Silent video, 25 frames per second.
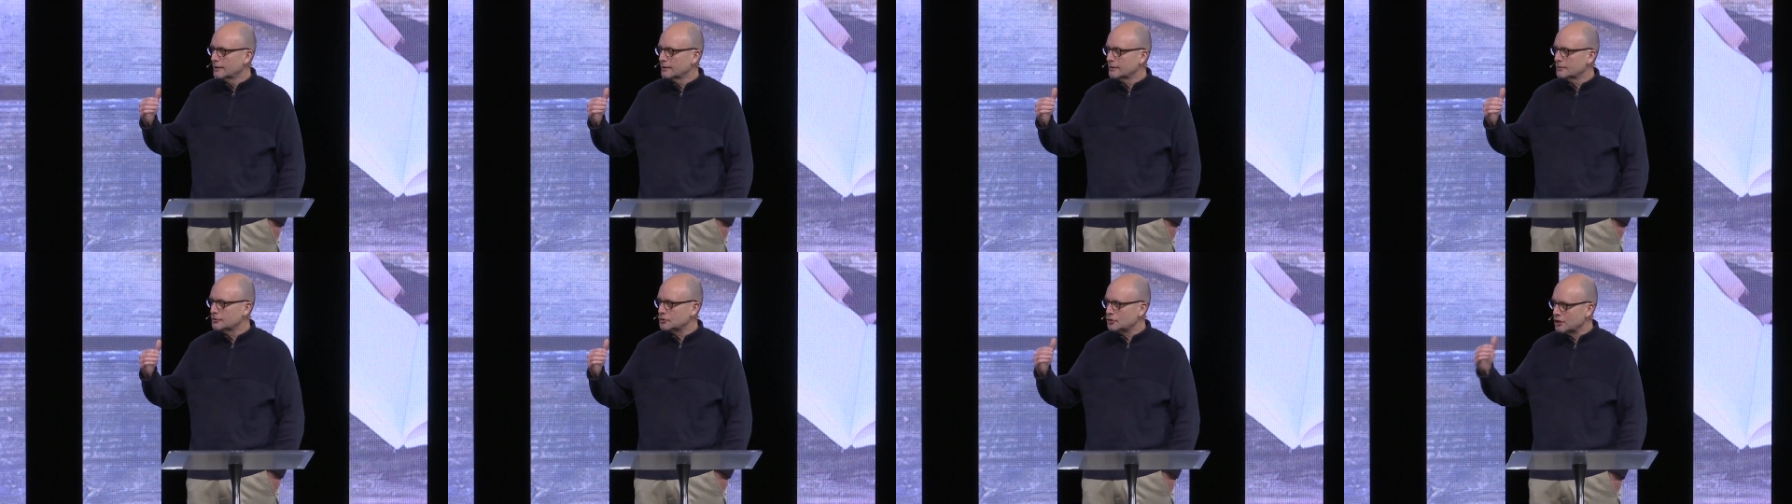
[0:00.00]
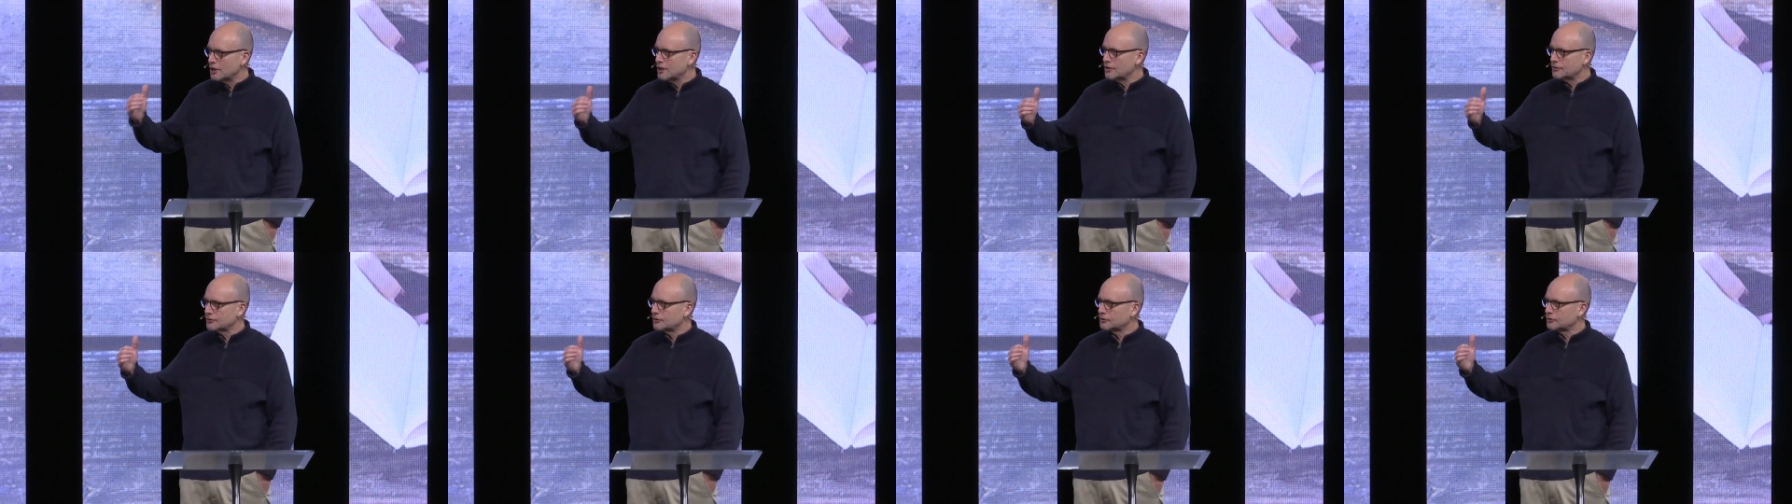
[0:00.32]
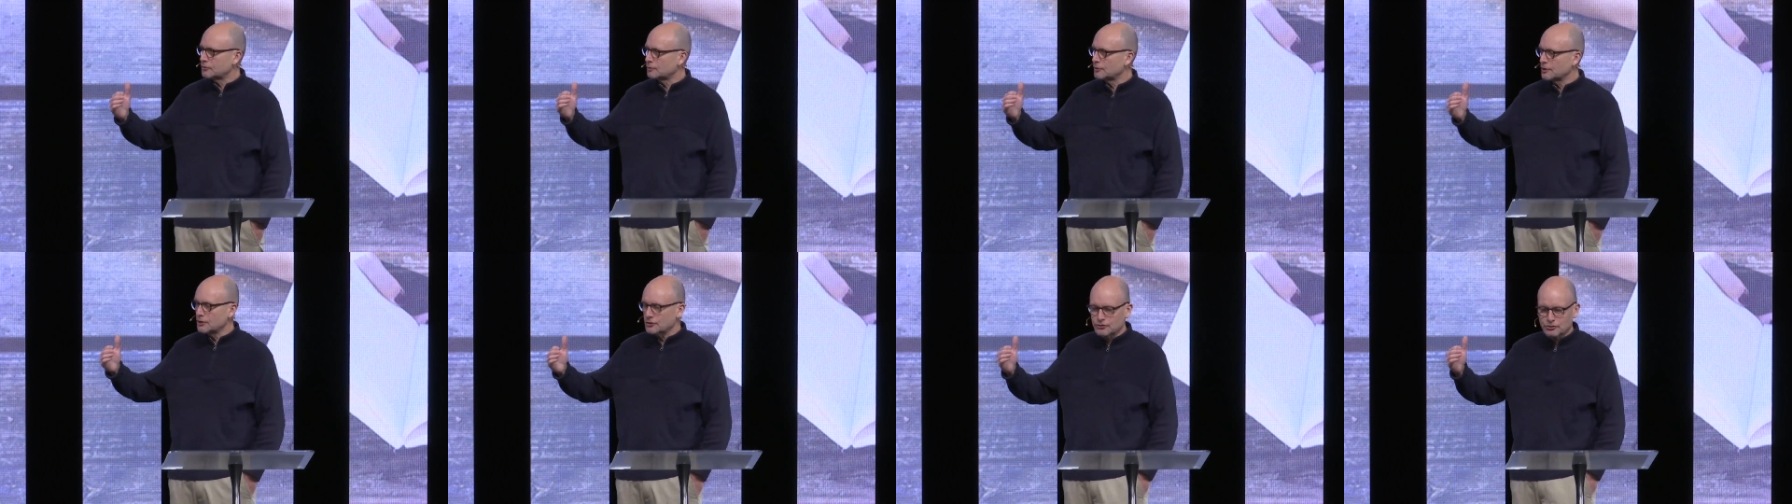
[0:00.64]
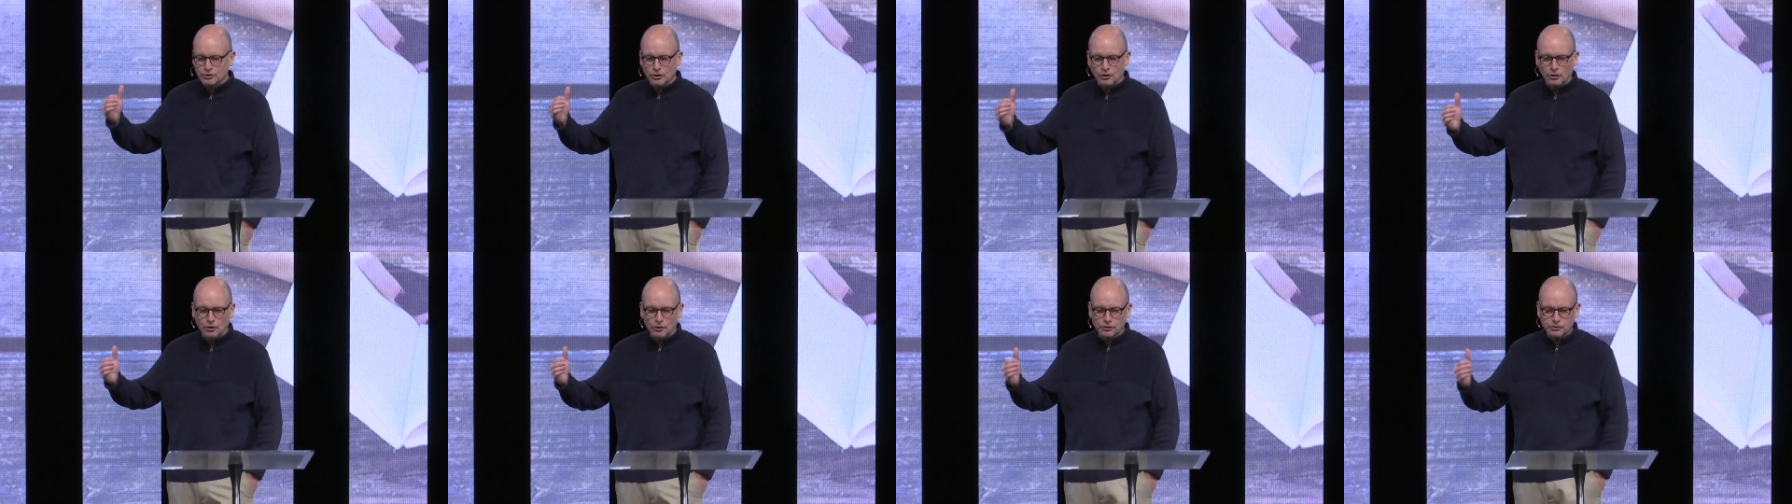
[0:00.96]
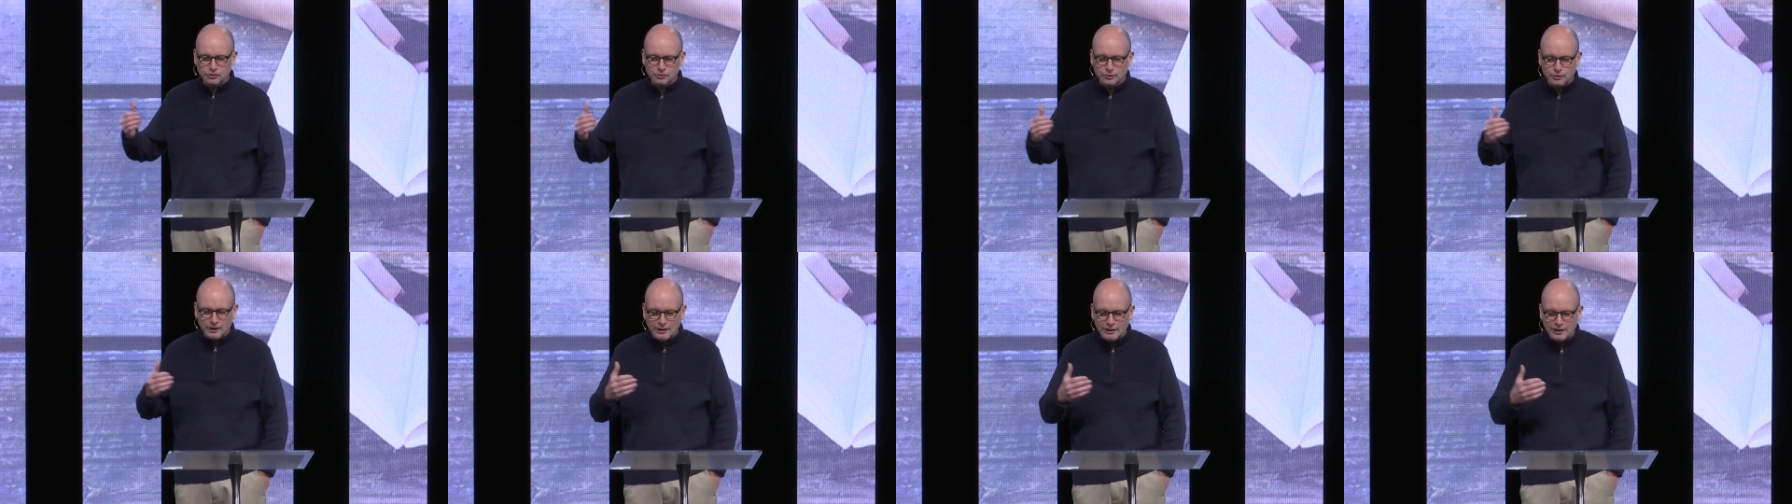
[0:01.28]
Jesus results,
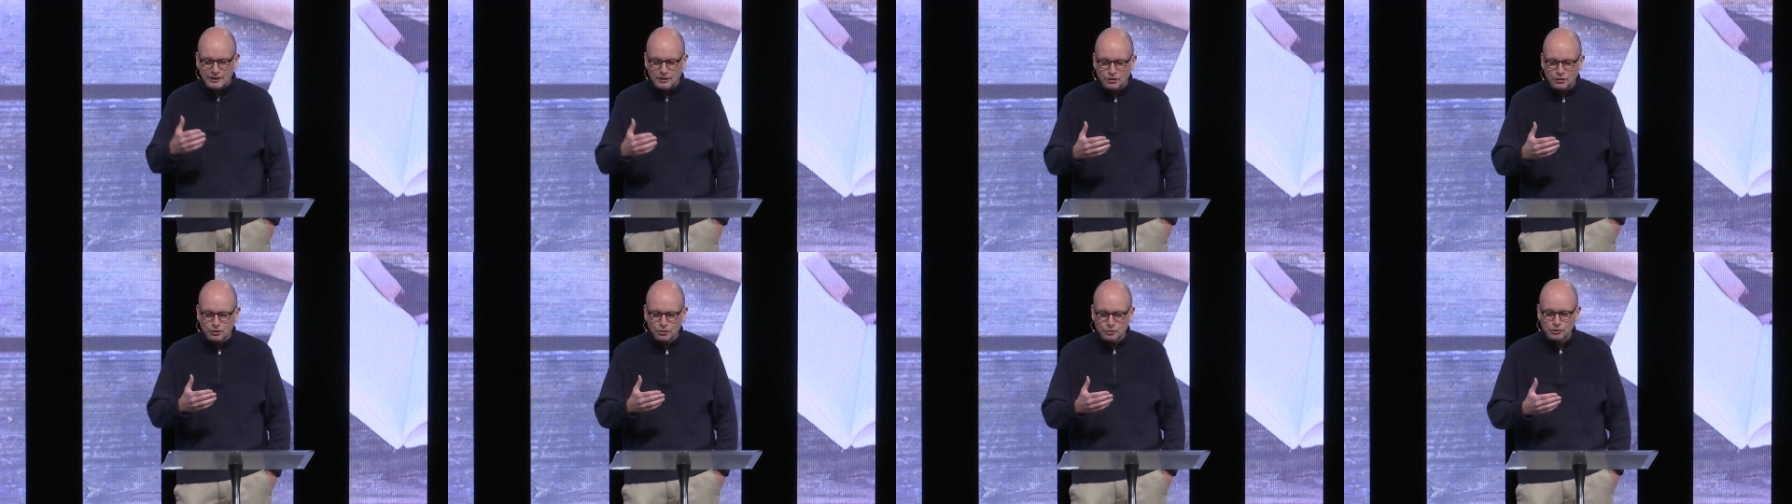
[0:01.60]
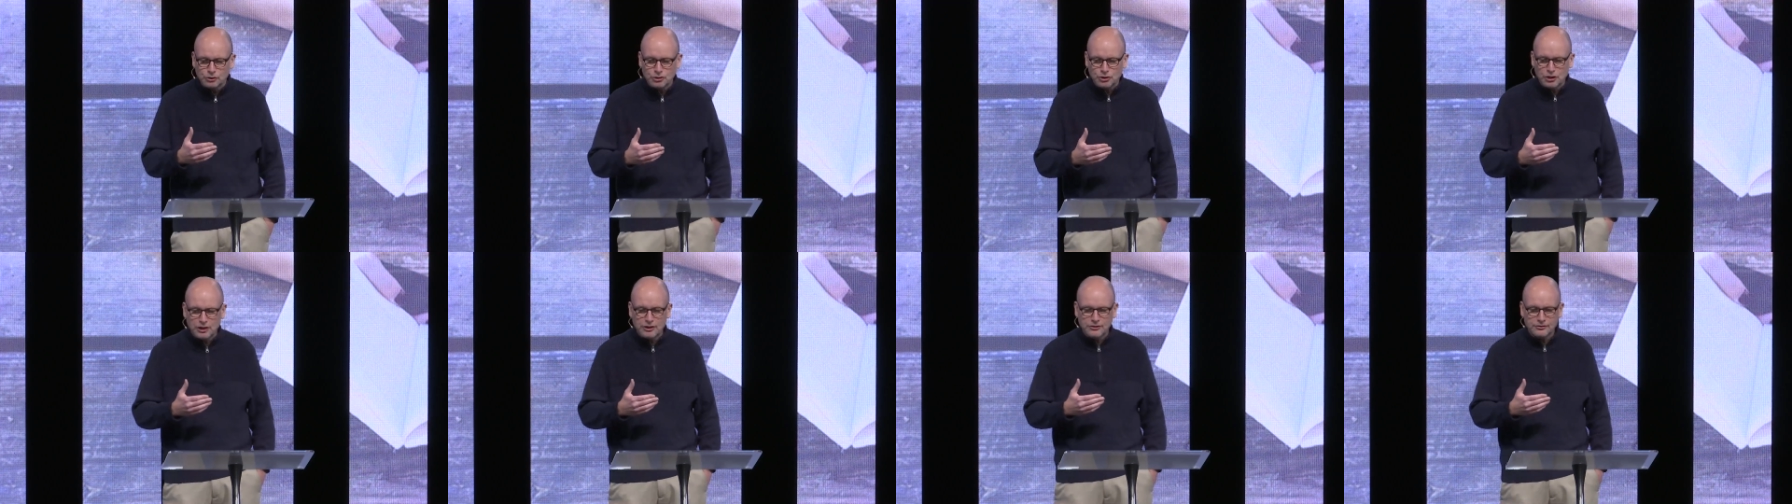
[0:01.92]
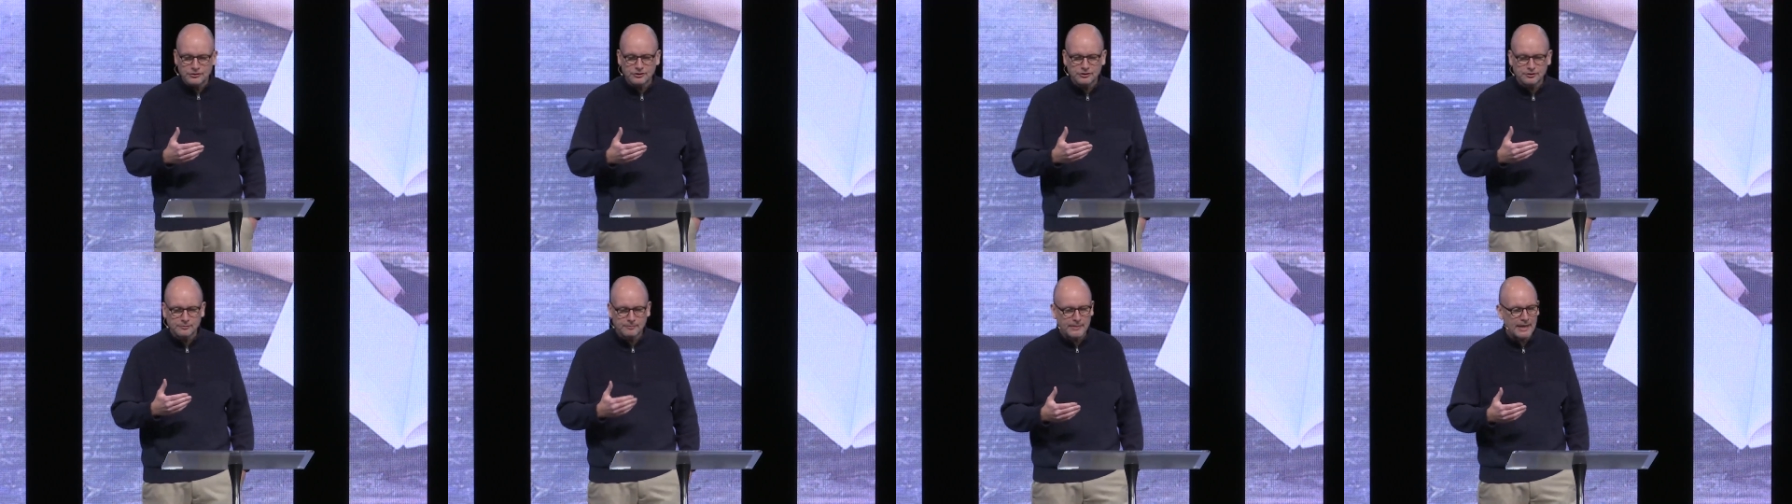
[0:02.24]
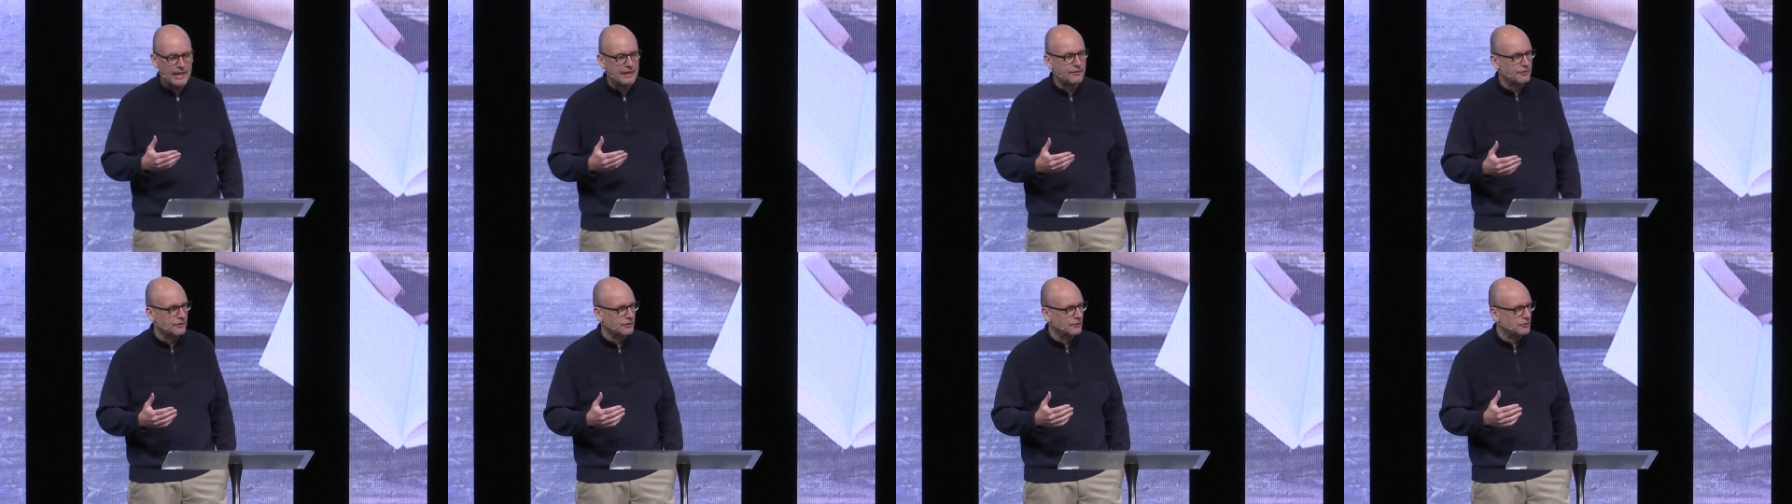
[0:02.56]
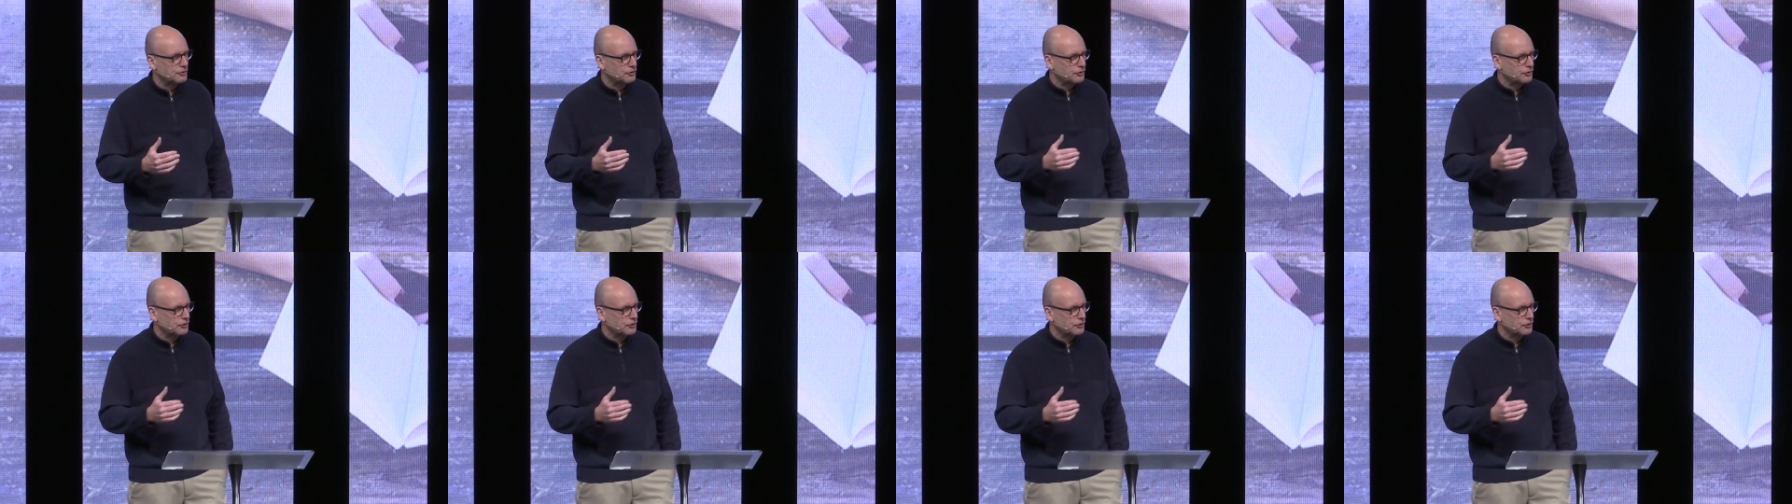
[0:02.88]
we need to use Jesus methods.